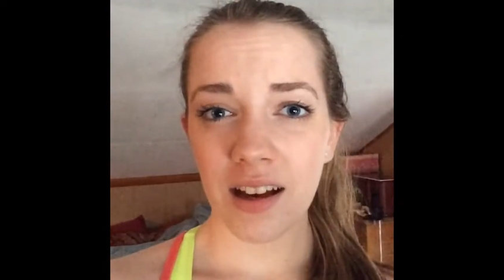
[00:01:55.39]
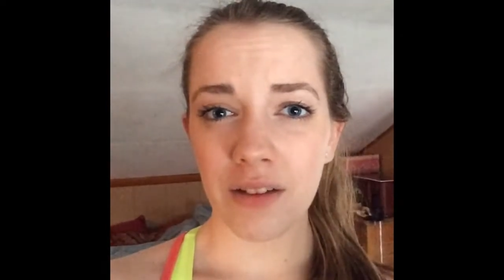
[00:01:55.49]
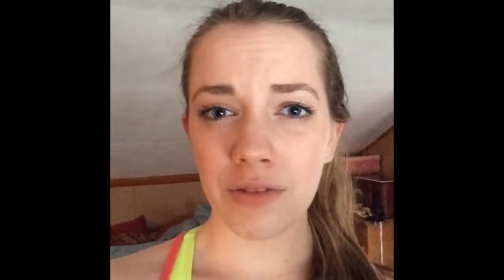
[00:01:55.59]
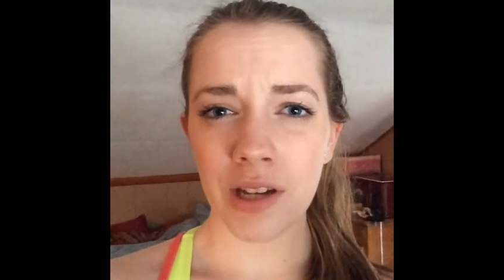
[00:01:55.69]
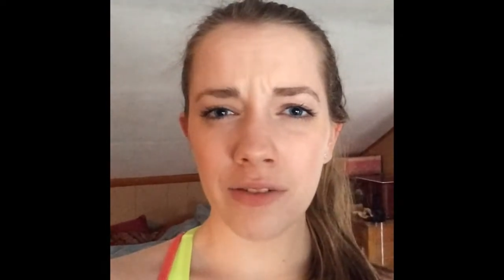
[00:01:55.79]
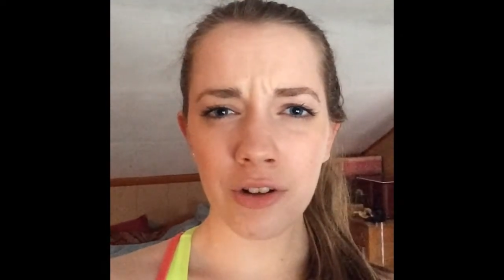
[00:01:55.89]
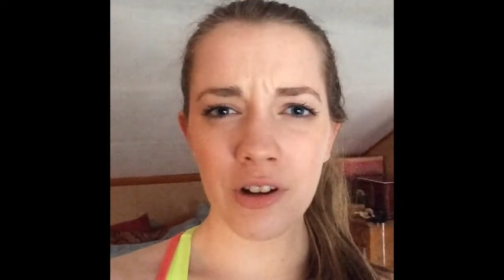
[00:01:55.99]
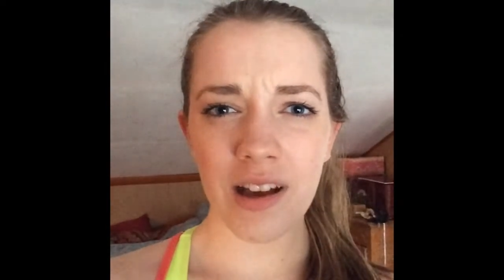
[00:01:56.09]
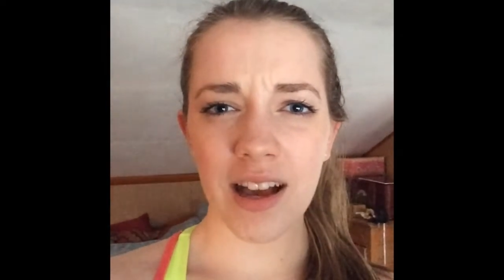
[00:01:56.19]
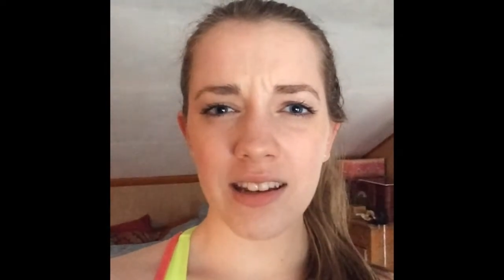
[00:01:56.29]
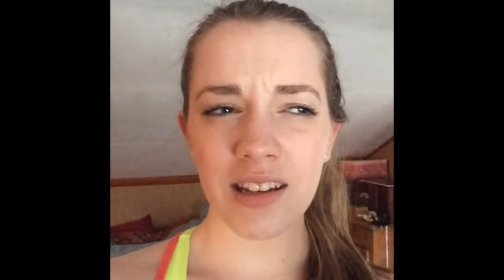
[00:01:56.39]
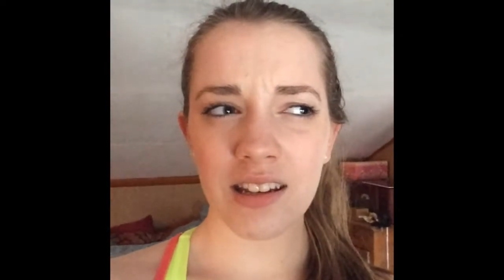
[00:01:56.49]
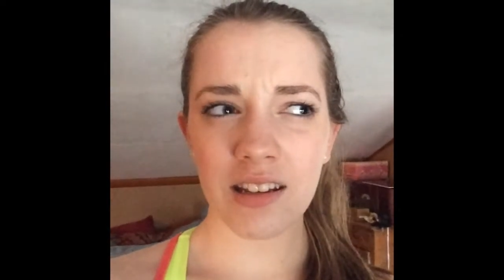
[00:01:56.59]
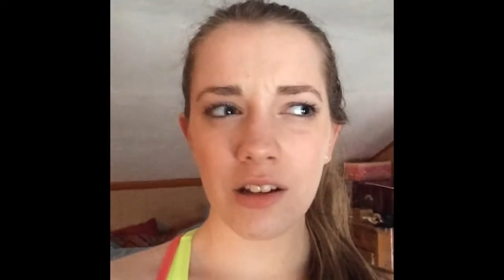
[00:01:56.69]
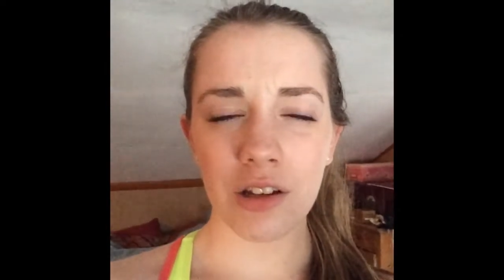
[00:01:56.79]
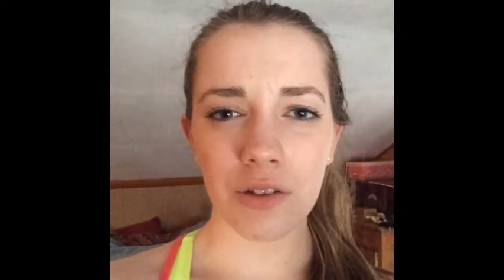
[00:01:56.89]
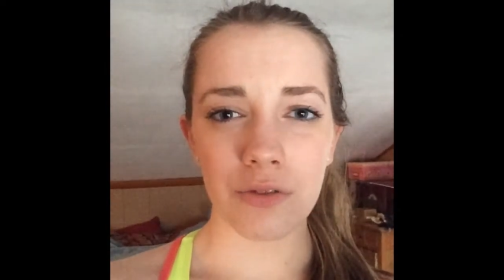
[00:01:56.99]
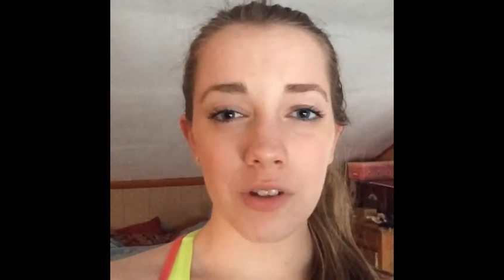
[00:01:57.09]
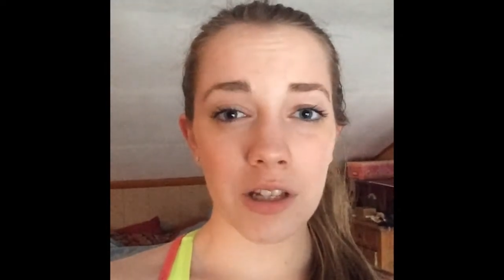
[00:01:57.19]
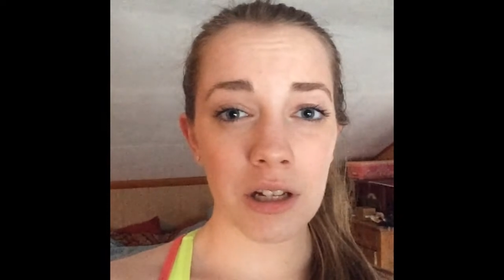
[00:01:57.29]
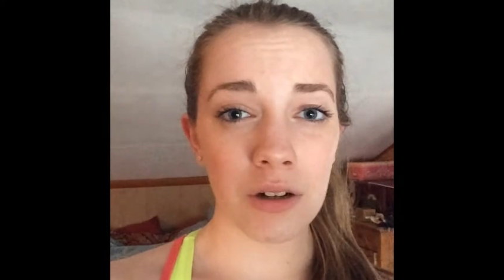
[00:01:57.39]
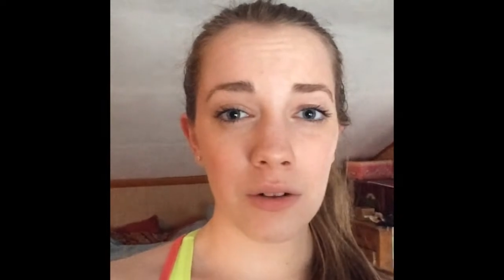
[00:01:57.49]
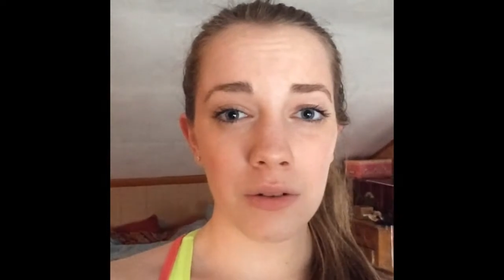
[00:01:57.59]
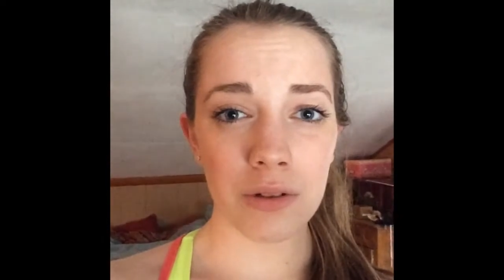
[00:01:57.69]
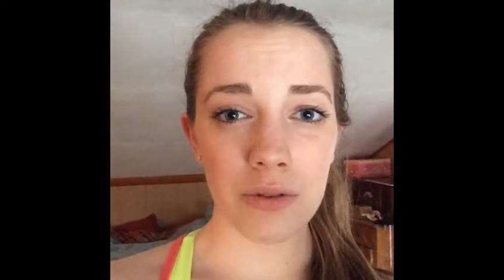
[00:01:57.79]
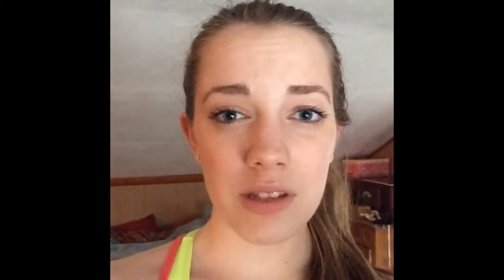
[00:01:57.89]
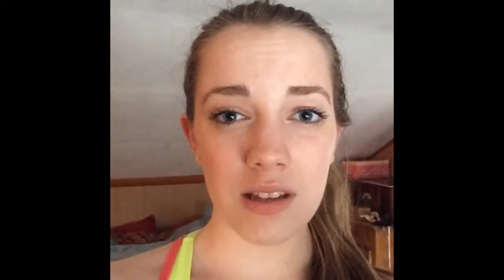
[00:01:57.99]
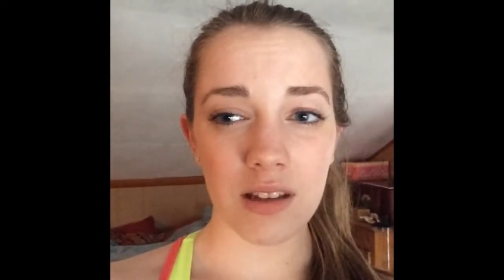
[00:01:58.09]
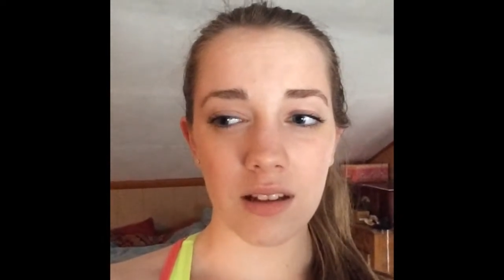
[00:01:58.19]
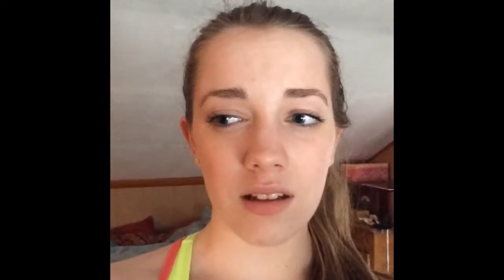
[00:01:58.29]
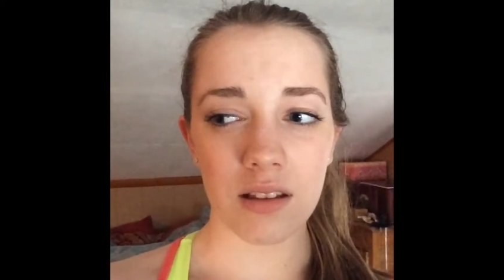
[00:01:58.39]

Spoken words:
I've never edited a video using